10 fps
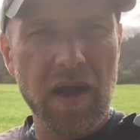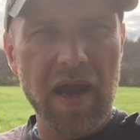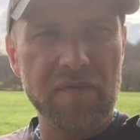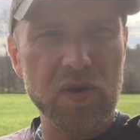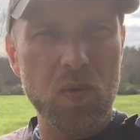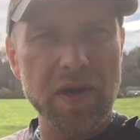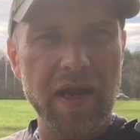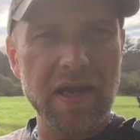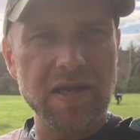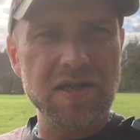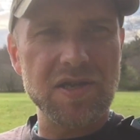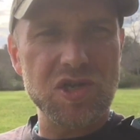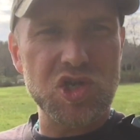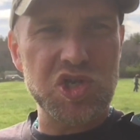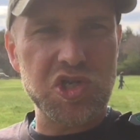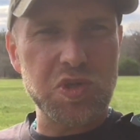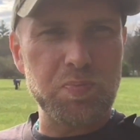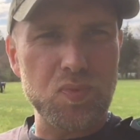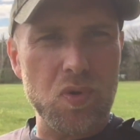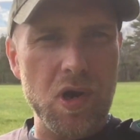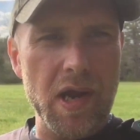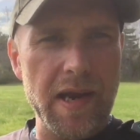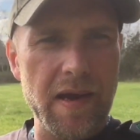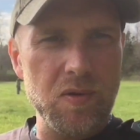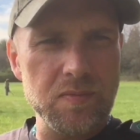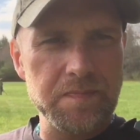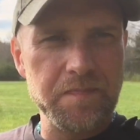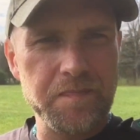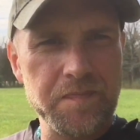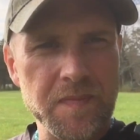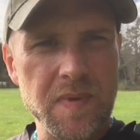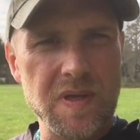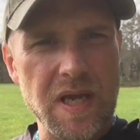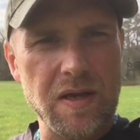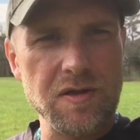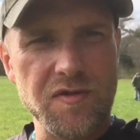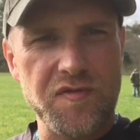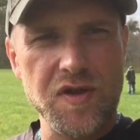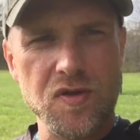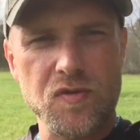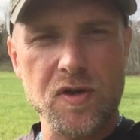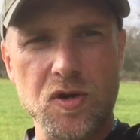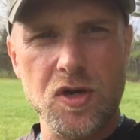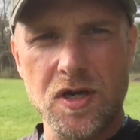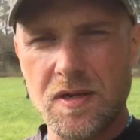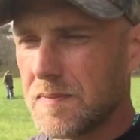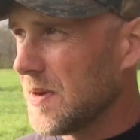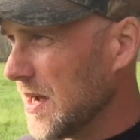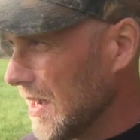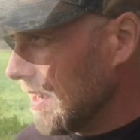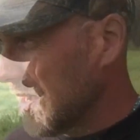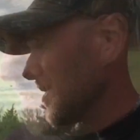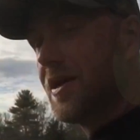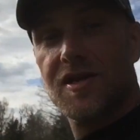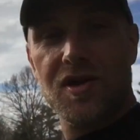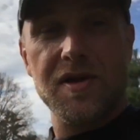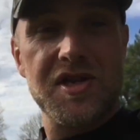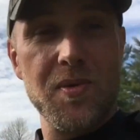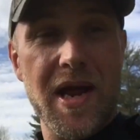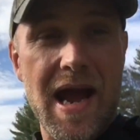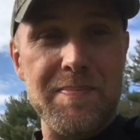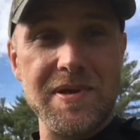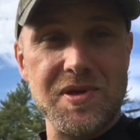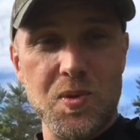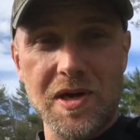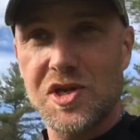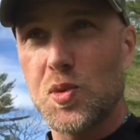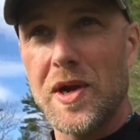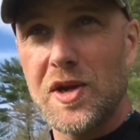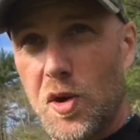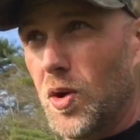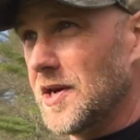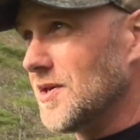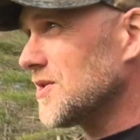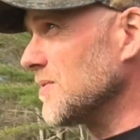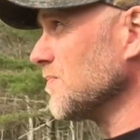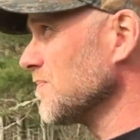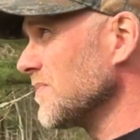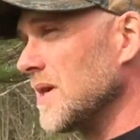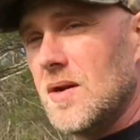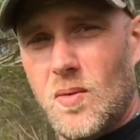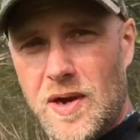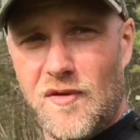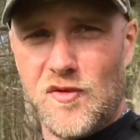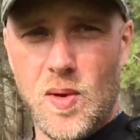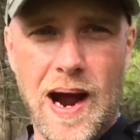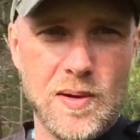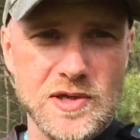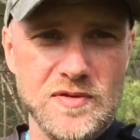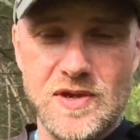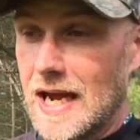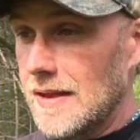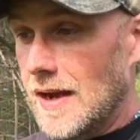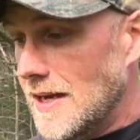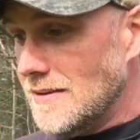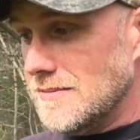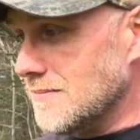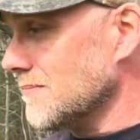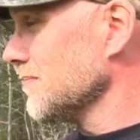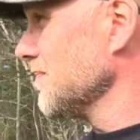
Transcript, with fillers: everyone has spread out, tickling the field real good. And so let's see what happens. We're going to swing coils, and we got a few hours of daylight, and